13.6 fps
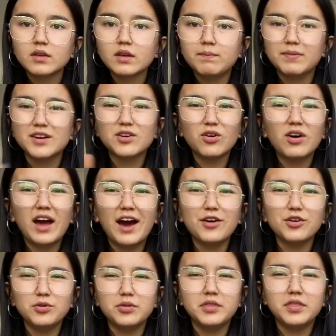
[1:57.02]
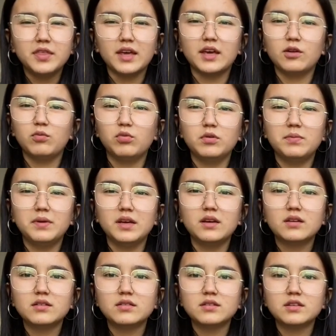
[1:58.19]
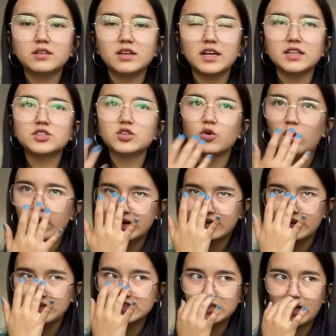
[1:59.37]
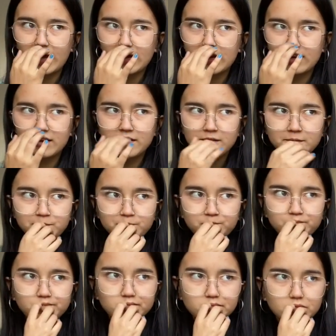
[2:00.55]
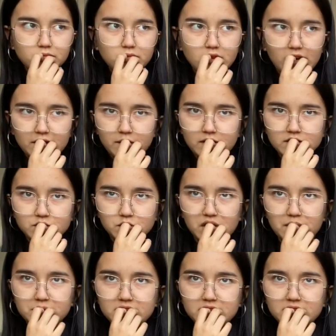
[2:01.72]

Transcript: but not how you'd think it would be. It's like, how do I describe